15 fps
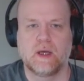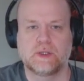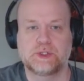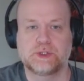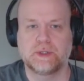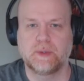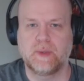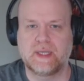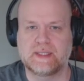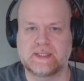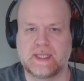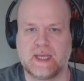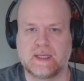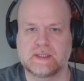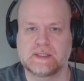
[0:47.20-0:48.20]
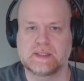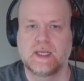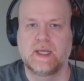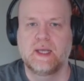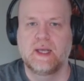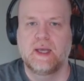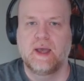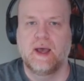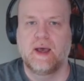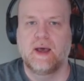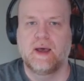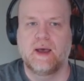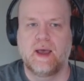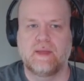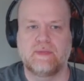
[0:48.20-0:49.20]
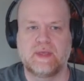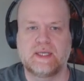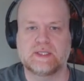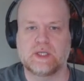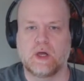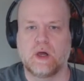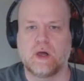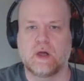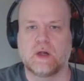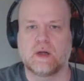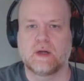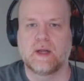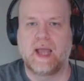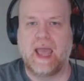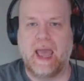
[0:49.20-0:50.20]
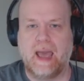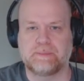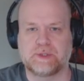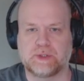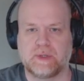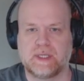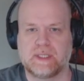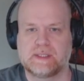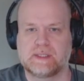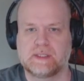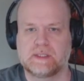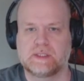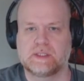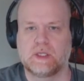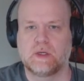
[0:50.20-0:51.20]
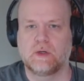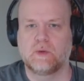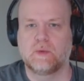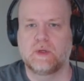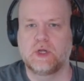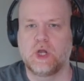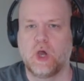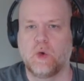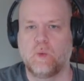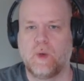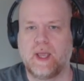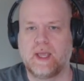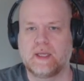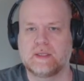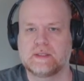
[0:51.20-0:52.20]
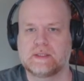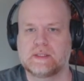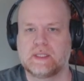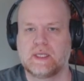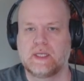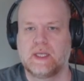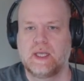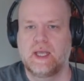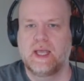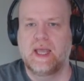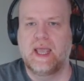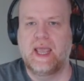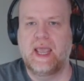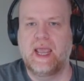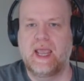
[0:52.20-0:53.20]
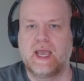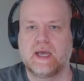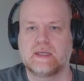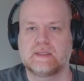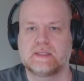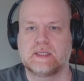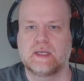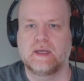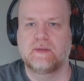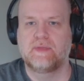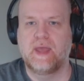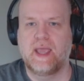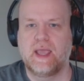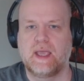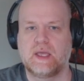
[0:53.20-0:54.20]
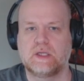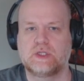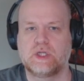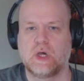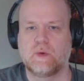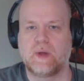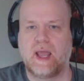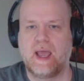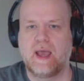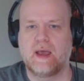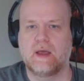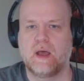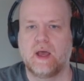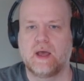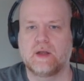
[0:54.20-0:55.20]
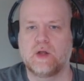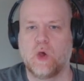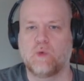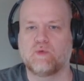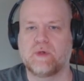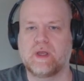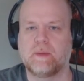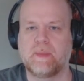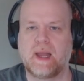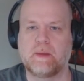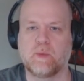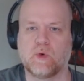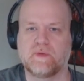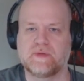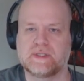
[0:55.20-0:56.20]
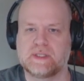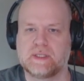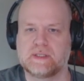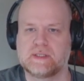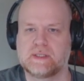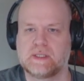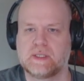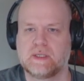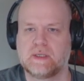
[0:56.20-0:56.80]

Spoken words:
true insects. And these are apterous, so no wings. And they don't have no real metamorphosis.